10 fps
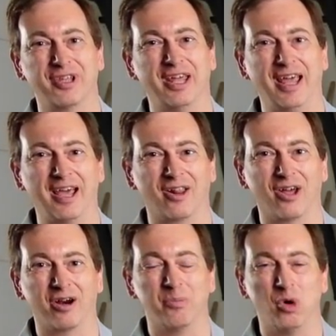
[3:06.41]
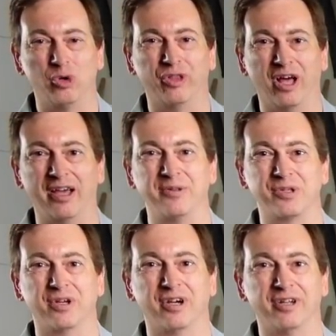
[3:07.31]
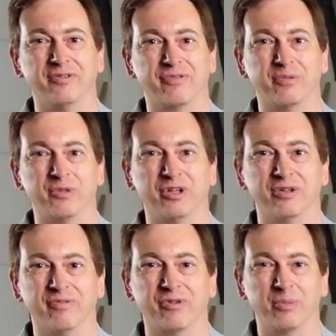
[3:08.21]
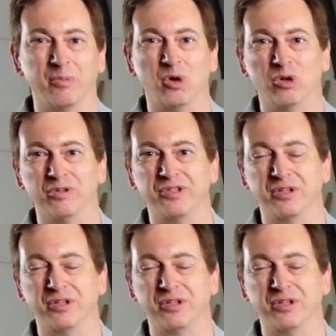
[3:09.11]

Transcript: it had a lot of mold lines on it from the from the molds,